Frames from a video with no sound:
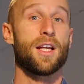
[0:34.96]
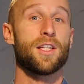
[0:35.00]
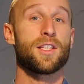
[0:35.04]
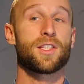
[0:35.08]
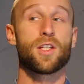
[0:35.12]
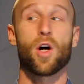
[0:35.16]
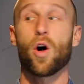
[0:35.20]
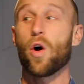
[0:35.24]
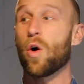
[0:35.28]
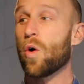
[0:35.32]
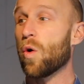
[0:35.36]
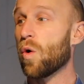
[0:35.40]

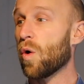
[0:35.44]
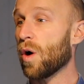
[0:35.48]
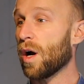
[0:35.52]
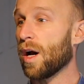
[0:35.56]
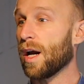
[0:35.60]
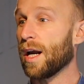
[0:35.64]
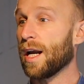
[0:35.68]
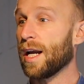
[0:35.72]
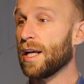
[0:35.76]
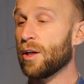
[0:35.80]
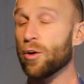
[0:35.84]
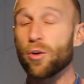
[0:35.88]

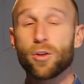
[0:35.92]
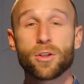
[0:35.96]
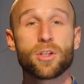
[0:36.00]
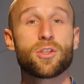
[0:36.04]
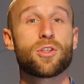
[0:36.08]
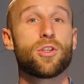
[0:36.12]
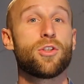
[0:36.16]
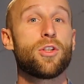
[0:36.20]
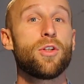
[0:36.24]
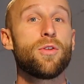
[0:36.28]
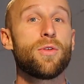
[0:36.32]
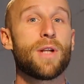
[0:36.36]
So in order
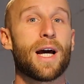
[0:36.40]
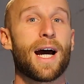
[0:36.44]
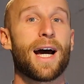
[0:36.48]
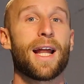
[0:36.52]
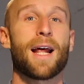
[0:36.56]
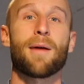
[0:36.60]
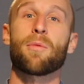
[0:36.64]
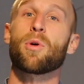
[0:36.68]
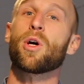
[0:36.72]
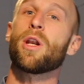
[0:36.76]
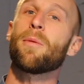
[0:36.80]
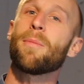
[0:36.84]
to do
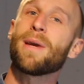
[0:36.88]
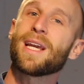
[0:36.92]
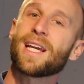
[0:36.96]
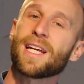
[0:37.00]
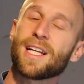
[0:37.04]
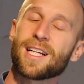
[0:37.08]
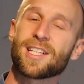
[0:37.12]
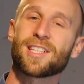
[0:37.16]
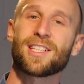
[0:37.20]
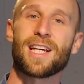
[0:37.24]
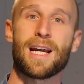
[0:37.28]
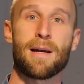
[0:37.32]
that, I'm going to
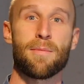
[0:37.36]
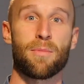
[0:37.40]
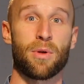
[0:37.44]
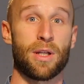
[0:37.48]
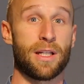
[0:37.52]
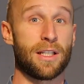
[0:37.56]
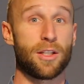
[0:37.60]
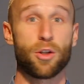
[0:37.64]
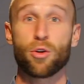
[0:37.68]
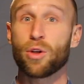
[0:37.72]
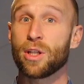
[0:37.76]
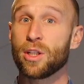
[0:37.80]
make an
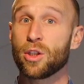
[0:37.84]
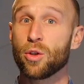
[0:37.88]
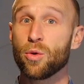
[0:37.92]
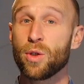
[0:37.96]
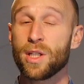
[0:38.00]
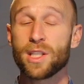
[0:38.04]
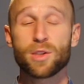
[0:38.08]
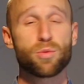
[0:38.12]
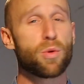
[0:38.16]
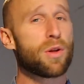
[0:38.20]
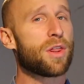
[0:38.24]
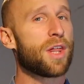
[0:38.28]
example, and you can
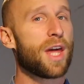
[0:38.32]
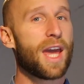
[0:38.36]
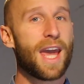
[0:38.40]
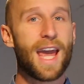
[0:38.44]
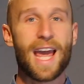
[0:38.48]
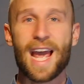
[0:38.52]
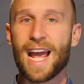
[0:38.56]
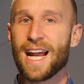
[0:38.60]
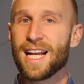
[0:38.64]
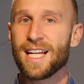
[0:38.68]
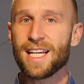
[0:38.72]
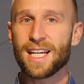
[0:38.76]
do this with
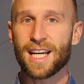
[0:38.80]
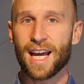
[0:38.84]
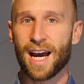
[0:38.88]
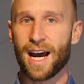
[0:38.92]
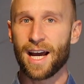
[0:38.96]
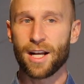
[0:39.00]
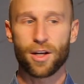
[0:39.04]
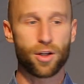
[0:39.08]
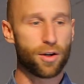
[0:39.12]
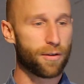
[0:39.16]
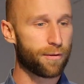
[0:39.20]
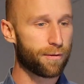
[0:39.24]
any
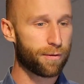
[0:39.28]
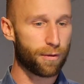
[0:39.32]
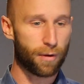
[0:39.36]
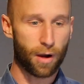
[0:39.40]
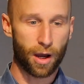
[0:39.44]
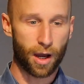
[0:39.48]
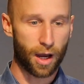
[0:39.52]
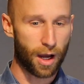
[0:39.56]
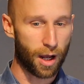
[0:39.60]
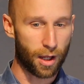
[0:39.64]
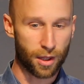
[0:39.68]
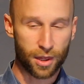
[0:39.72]
kind of
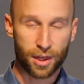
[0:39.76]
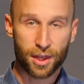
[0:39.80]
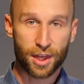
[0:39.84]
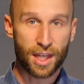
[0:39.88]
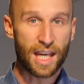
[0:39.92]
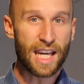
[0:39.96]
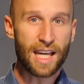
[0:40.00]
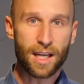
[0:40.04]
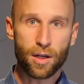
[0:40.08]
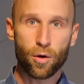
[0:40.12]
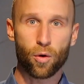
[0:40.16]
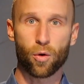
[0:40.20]

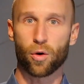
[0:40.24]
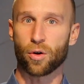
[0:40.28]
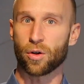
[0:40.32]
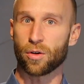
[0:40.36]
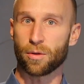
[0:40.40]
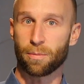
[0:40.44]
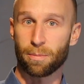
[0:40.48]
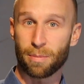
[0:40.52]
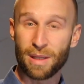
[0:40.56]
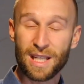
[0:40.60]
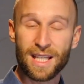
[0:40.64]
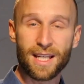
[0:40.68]
thing
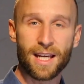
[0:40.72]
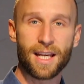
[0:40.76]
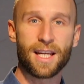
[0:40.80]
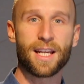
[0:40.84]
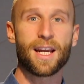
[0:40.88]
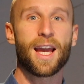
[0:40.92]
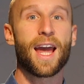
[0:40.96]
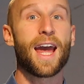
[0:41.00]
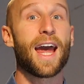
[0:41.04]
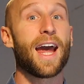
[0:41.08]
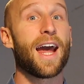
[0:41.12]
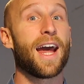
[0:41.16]
or
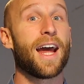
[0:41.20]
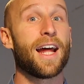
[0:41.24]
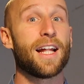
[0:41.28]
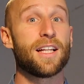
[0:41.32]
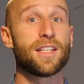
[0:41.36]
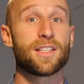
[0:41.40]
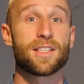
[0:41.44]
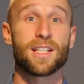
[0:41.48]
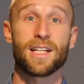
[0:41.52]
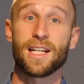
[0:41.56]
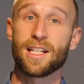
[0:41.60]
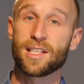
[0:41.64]
being,
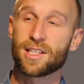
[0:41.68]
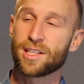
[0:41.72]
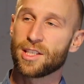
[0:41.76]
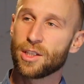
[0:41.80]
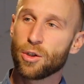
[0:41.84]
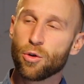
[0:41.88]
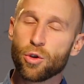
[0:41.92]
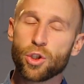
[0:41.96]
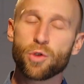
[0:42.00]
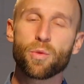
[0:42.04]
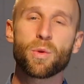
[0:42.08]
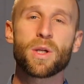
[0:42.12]
and it's
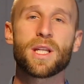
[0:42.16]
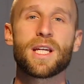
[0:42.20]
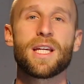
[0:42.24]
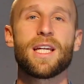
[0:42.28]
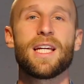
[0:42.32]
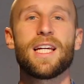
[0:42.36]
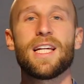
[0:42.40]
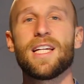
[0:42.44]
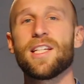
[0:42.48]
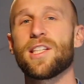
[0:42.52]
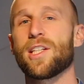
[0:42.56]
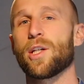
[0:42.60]

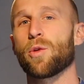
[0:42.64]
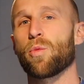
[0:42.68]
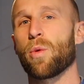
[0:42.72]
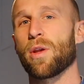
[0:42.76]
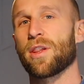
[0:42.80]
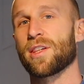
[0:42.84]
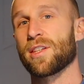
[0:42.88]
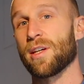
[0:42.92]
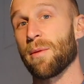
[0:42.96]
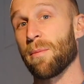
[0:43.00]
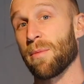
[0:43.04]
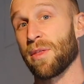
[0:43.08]
usually easier
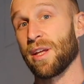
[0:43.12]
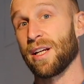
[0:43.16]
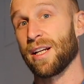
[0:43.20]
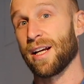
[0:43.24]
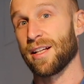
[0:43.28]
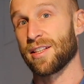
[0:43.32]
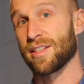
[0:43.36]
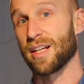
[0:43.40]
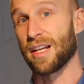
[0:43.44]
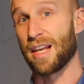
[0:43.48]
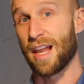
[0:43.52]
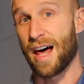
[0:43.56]
with something
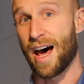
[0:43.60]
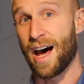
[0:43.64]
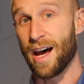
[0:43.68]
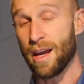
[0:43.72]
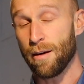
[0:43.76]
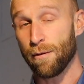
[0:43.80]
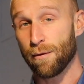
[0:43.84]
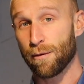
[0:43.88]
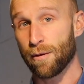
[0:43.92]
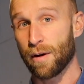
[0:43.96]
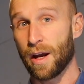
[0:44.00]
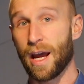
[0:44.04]
that's
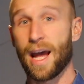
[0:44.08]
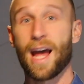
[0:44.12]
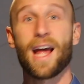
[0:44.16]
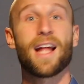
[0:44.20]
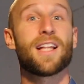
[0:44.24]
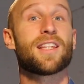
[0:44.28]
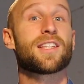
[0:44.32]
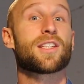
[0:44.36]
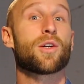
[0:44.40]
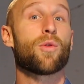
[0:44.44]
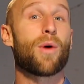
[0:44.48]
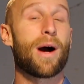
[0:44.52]
alive,
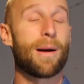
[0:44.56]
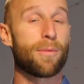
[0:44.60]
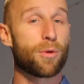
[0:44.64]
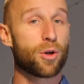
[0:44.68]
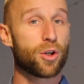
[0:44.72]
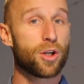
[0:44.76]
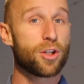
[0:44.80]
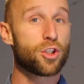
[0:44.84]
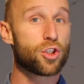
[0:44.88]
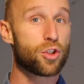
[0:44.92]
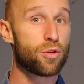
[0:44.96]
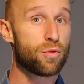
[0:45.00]
and so I'm
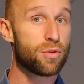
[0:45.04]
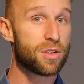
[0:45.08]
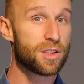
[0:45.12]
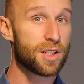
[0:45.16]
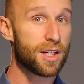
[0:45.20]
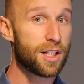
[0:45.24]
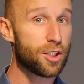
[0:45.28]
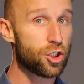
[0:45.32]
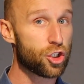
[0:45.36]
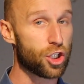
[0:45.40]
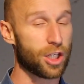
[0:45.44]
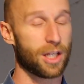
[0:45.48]
going to choose
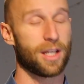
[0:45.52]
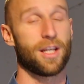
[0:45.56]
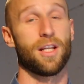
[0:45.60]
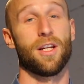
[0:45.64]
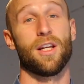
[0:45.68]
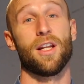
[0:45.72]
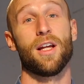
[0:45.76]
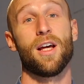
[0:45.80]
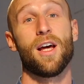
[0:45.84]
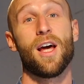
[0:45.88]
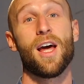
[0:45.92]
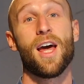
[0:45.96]
a
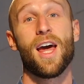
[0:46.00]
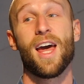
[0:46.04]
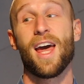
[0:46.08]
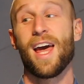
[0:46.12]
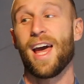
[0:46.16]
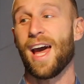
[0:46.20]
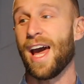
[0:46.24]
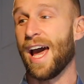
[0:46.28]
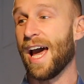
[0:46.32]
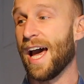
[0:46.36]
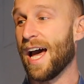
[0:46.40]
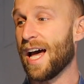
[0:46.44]
chicken.
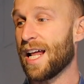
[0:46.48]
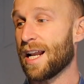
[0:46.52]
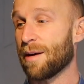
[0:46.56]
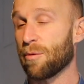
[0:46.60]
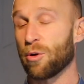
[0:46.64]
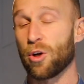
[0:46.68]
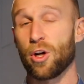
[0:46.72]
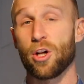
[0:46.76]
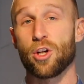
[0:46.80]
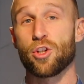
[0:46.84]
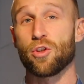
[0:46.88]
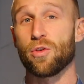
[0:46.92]
And
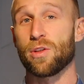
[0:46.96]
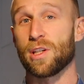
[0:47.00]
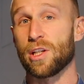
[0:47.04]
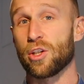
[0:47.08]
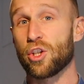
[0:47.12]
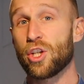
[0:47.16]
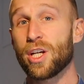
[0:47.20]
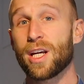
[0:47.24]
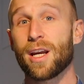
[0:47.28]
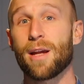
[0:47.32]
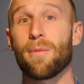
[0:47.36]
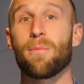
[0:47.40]
I'm going to choose
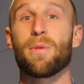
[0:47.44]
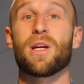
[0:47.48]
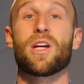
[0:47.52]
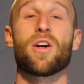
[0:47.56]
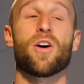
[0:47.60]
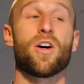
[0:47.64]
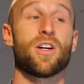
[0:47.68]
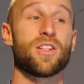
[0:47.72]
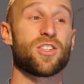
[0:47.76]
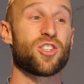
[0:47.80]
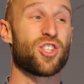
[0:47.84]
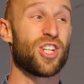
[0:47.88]
a chicken
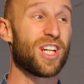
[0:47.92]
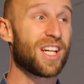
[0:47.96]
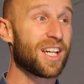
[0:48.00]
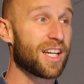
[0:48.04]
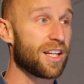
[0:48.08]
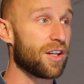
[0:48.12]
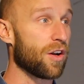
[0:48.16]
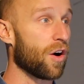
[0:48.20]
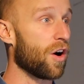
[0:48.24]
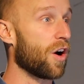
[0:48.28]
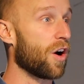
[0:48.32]
because chicken